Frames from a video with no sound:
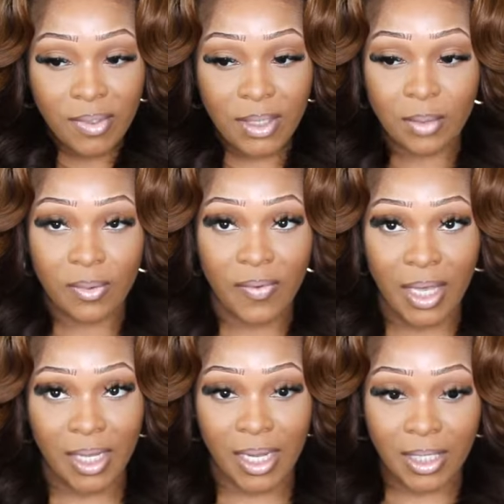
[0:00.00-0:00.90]
the simple
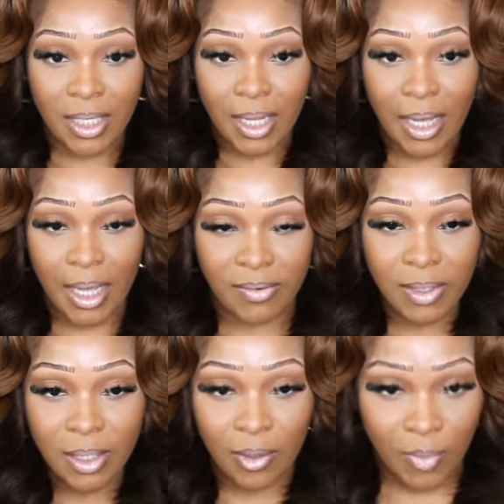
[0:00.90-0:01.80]
fact that I did not have
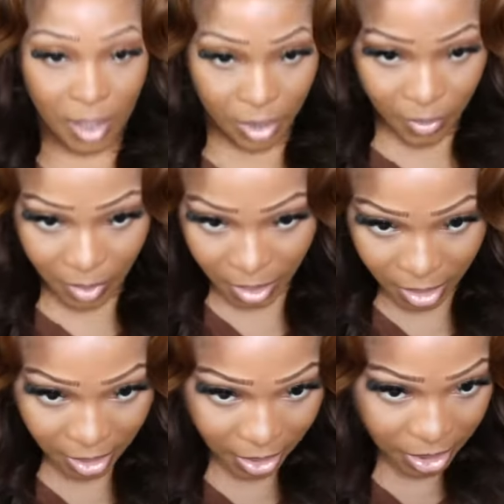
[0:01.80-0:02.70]
to go in and do
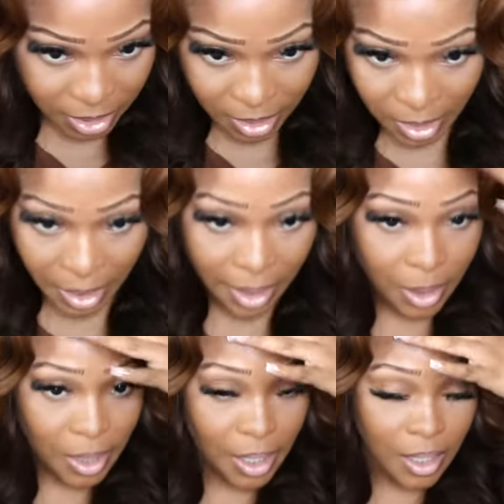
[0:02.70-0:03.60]
anything to the
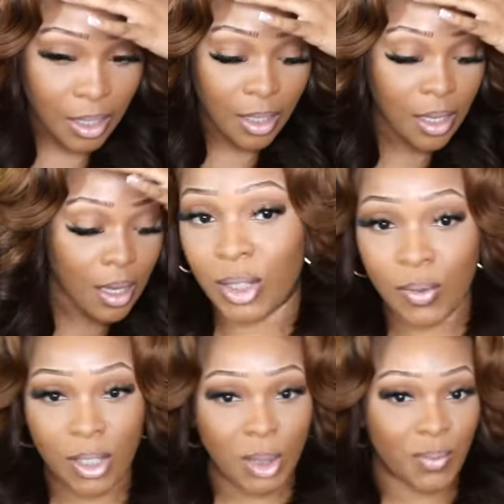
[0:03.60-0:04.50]
hairline.
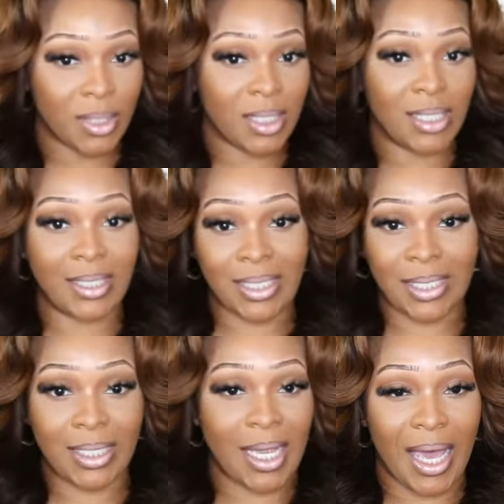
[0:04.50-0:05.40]
two hundred percent
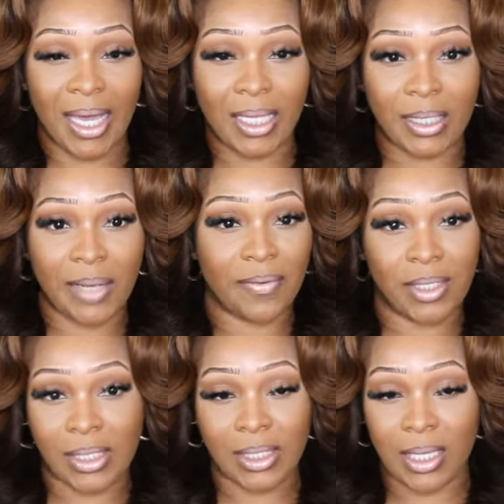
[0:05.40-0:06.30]
density I can
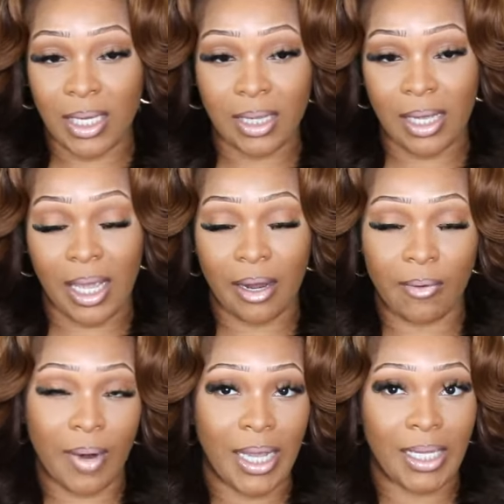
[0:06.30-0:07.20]
definitely see in the
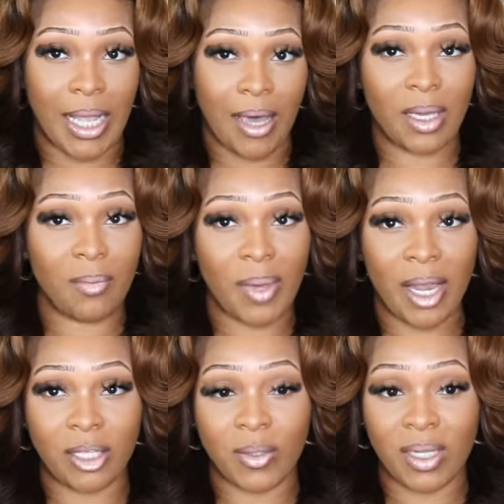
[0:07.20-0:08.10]
hair right now
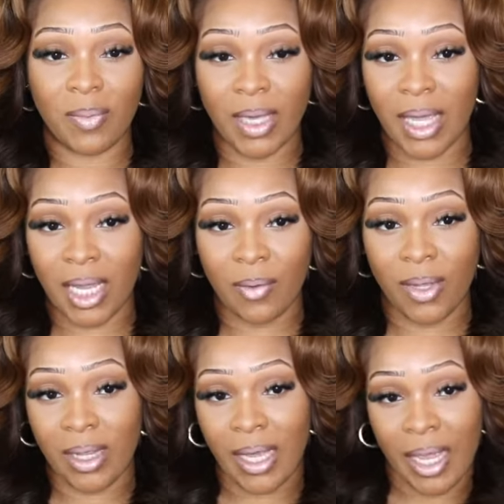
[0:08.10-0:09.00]
compared to at the beginning
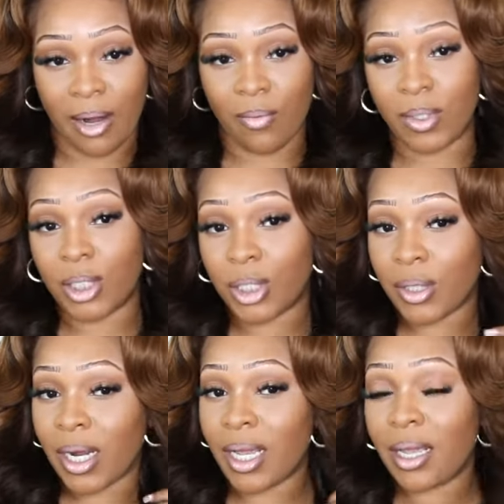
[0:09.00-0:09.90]
when the hair was
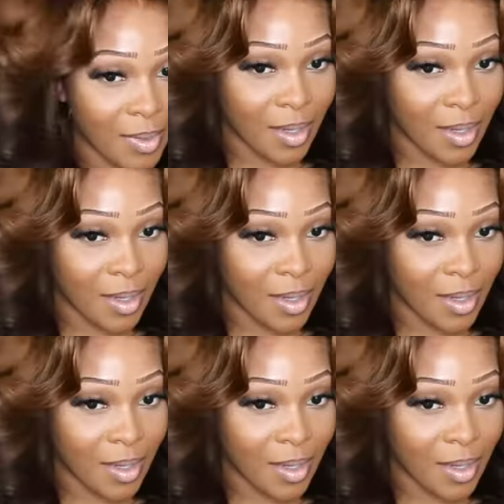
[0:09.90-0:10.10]
straight.